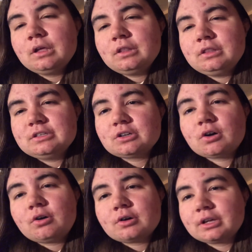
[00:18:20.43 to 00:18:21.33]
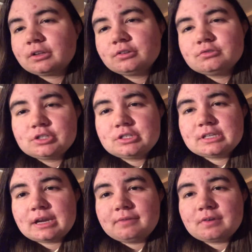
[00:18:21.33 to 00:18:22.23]
These are all conclusions
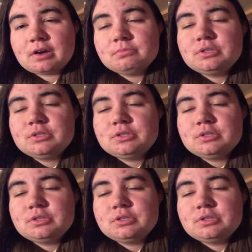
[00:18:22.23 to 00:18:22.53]
that I've come